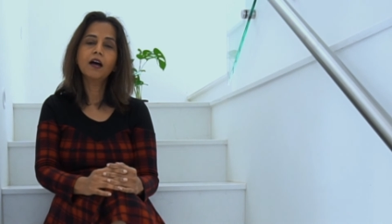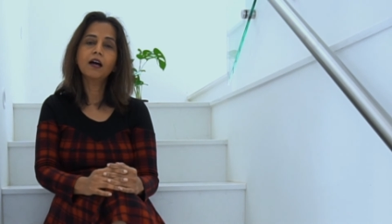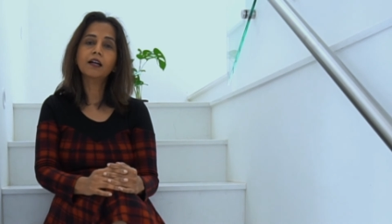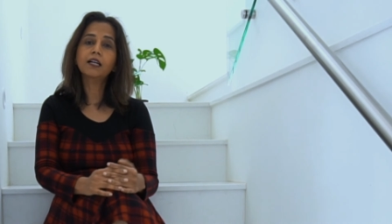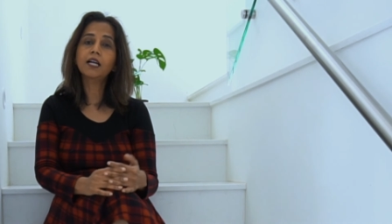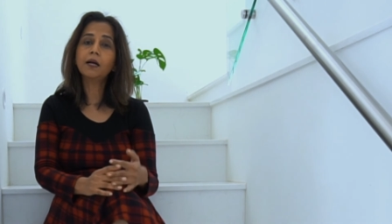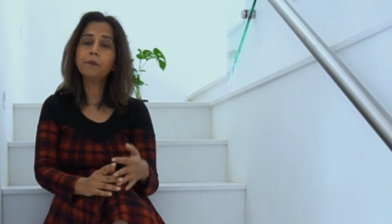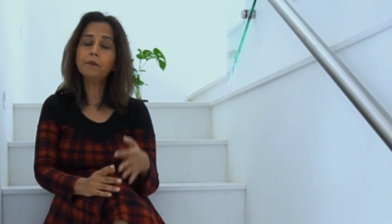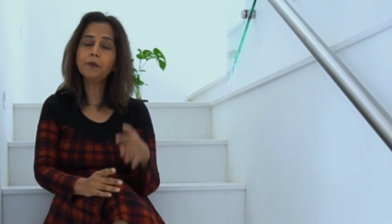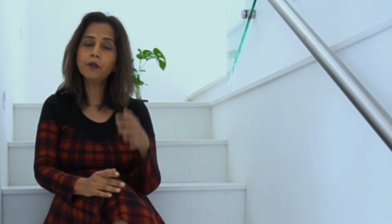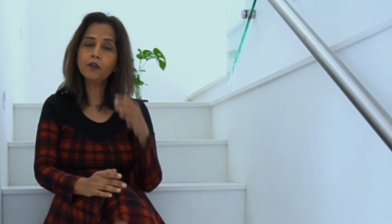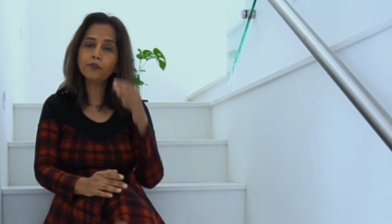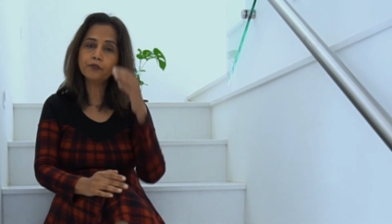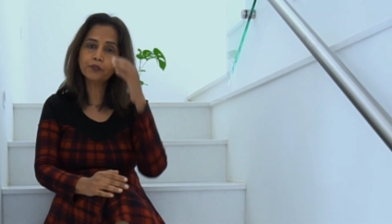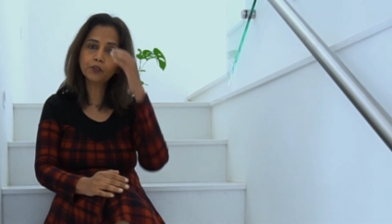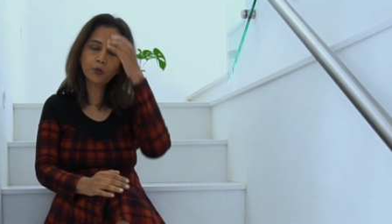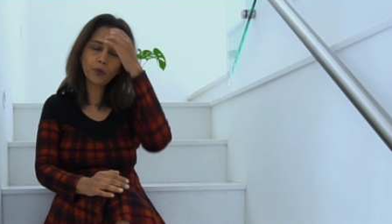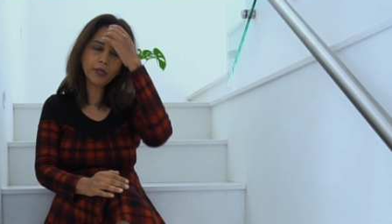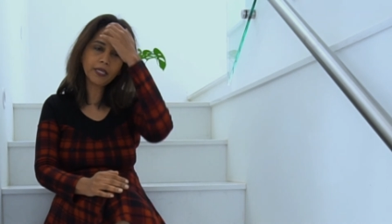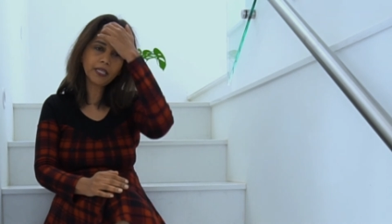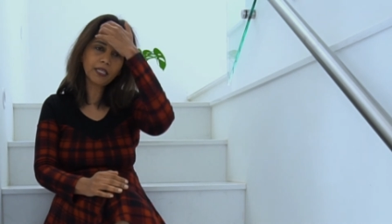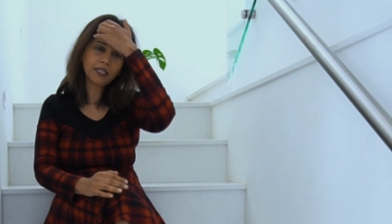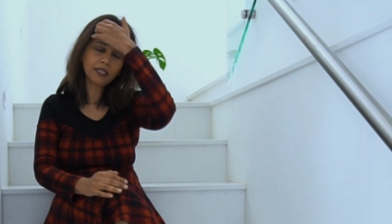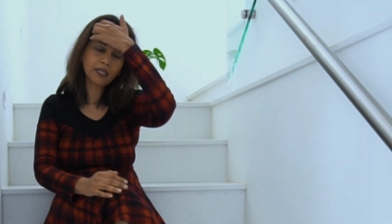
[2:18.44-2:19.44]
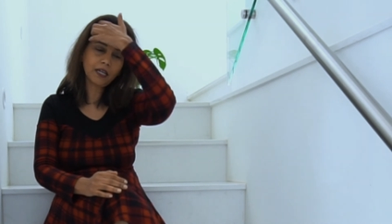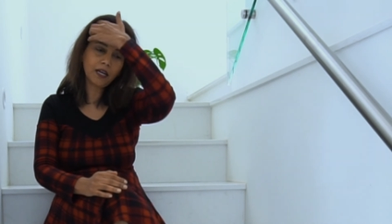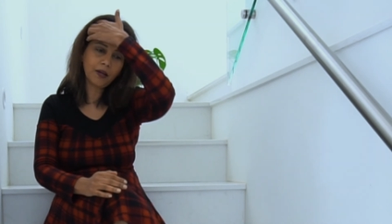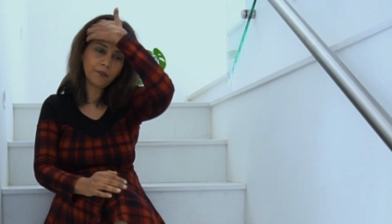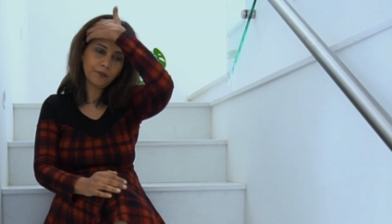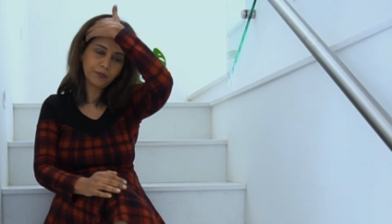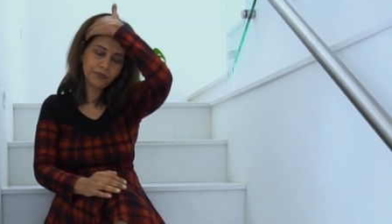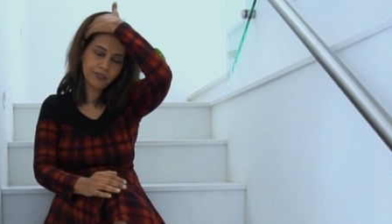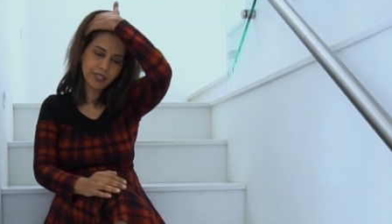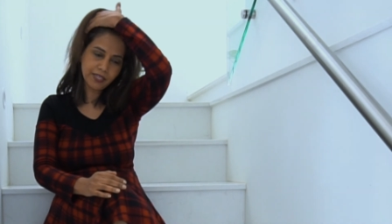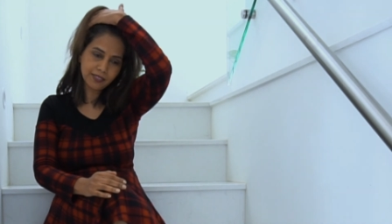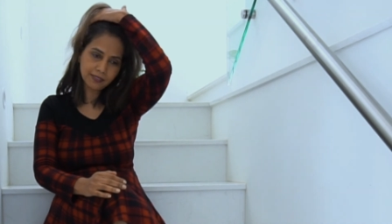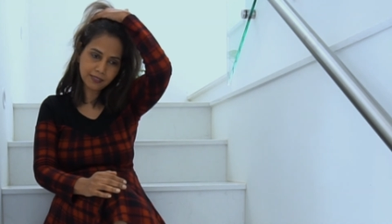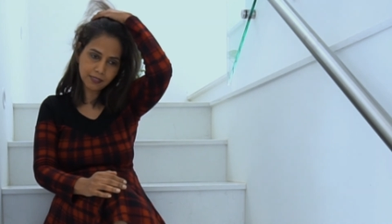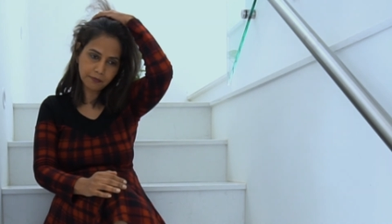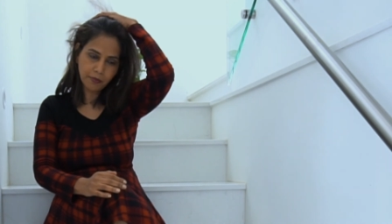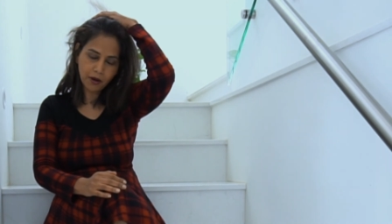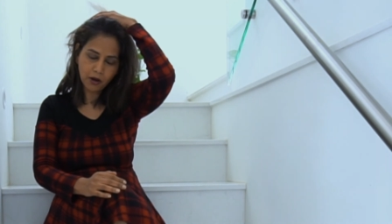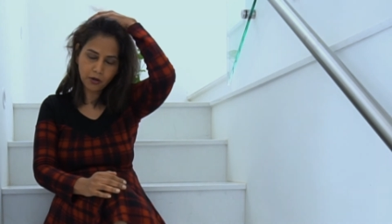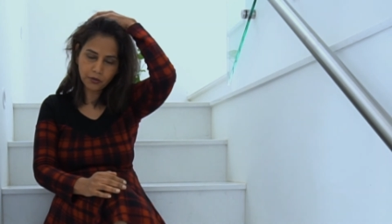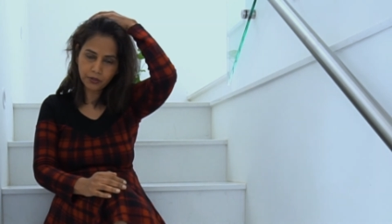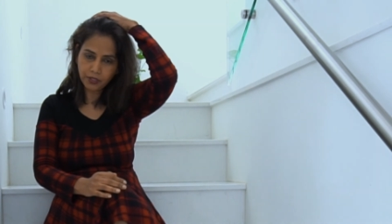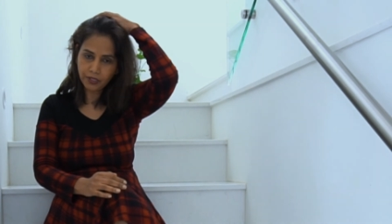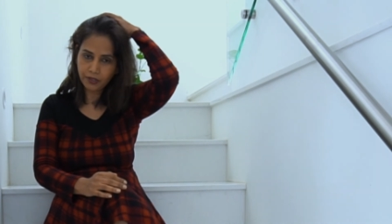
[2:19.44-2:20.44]
A couple of quick things
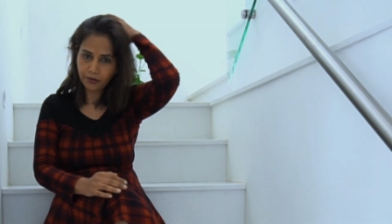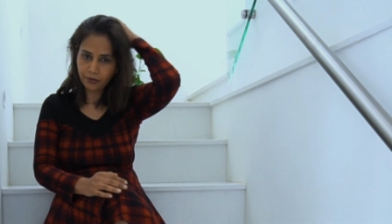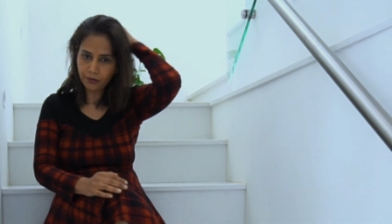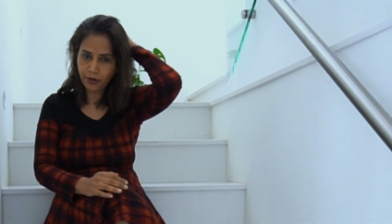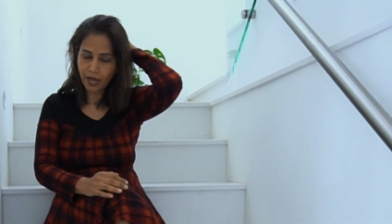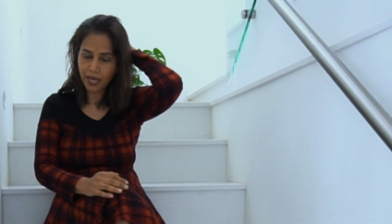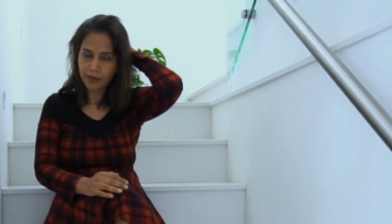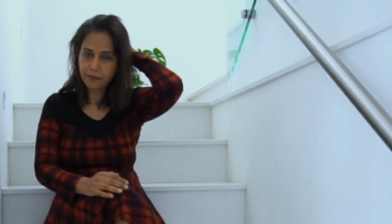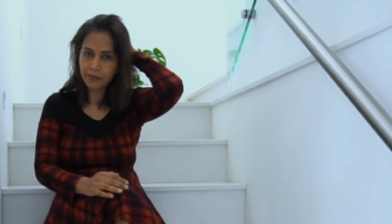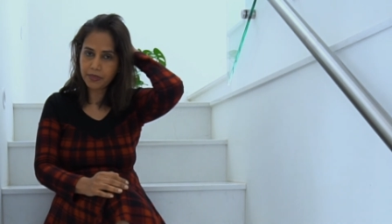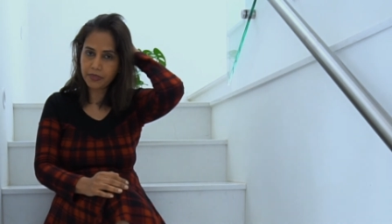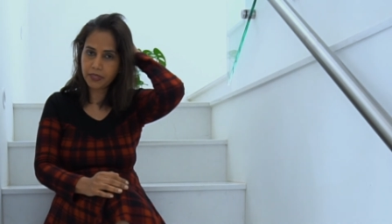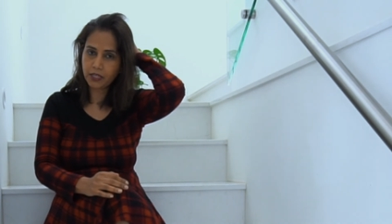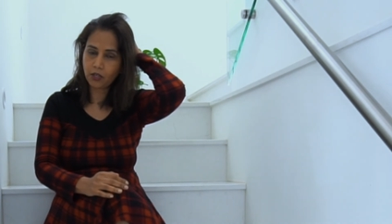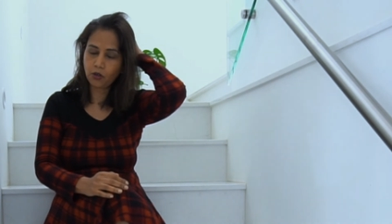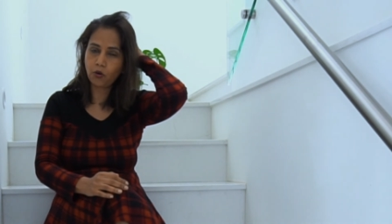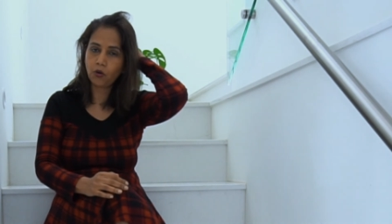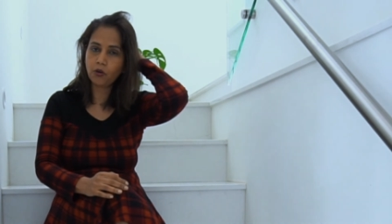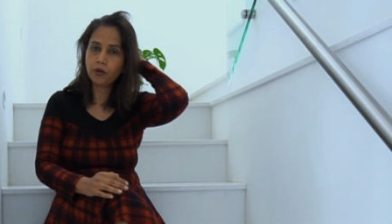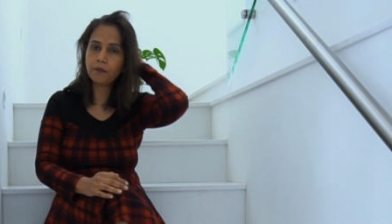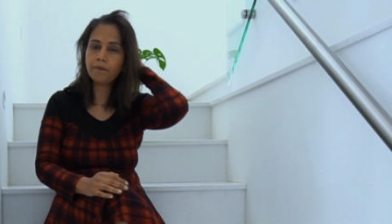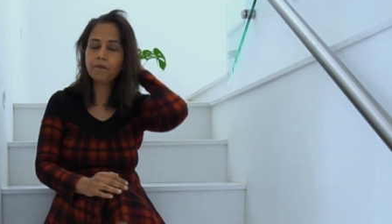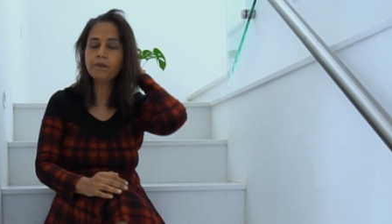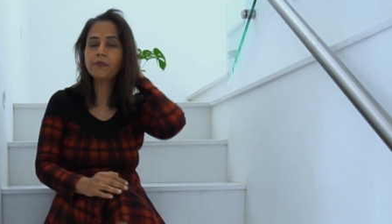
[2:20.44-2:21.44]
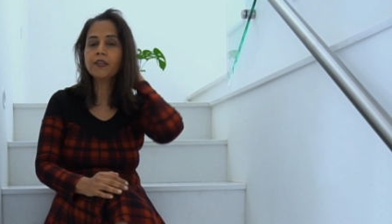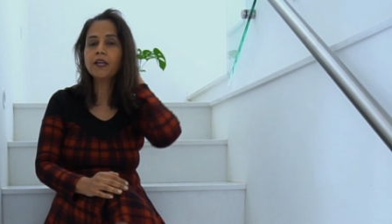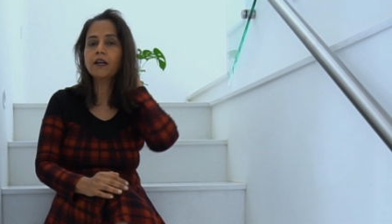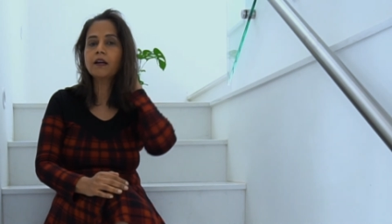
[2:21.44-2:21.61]
about dimethicone.